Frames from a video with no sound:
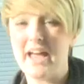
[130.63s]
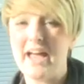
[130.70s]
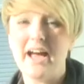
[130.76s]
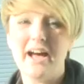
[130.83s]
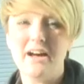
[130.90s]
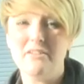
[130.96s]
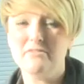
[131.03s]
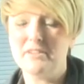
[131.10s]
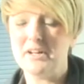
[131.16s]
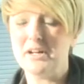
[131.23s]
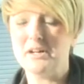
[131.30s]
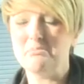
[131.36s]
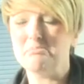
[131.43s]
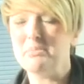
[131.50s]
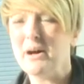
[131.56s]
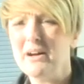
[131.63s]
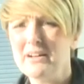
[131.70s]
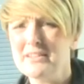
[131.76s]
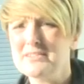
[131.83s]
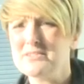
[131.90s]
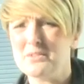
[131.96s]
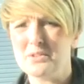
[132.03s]
to have um,
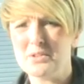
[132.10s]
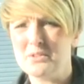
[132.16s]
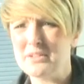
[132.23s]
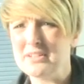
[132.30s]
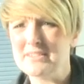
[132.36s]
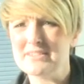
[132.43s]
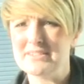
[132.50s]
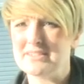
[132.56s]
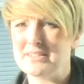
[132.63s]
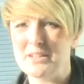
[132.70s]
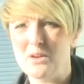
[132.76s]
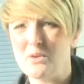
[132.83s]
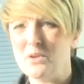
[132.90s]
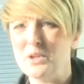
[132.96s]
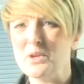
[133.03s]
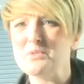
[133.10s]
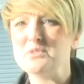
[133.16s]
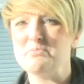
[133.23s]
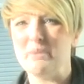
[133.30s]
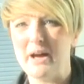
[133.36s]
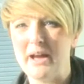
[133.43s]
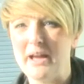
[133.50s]
ponds or creeks, you know,
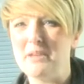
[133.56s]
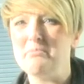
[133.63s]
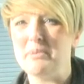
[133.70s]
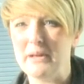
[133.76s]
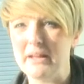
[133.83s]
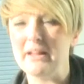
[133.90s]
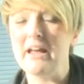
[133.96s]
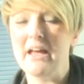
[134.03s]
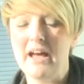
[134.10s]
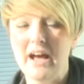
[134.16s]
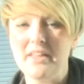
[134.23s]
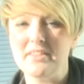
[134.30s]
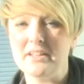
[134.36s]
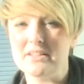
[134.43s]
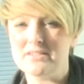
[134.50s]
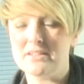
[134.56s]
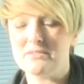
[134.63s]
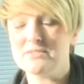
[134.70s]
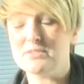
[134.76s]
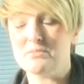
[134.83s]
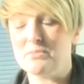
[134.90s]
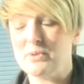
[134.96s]
close by, but I think it's
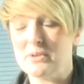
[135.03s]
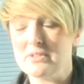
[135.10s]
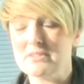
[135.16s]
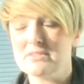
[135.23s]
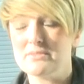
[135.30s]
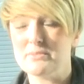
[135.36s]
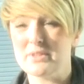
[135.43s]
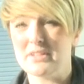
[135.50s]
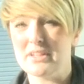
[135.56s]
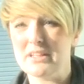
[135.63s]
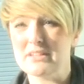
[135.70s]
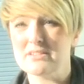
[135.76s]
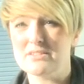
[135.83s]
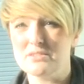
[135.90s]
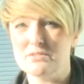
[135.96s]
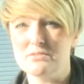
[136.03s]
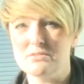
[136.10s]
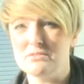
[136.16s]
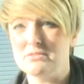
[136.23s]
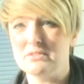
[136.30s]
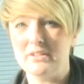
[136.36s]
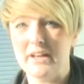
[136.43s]
also important with kids
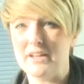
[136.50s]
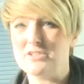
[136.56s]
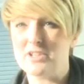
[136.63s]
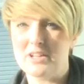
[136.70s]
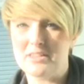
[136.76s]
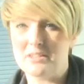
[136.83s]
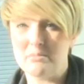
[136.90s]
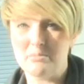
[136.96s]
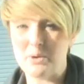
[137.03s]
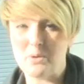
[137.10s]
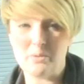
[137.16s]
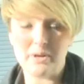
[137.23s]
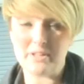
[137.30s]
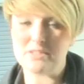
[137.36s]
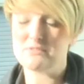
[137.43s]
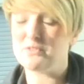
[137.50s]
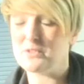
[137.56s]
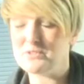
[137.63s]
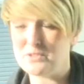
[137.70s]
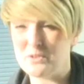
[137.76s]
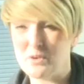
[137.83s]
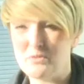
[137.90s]
to educate them about when it's
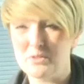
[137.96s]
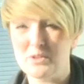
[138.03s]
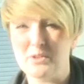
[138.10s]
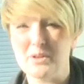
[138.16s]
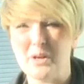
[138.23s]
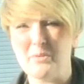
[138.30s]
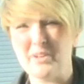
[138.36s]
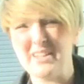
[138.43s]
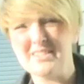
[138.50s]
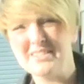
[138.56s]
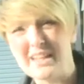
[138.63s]
frozen over or when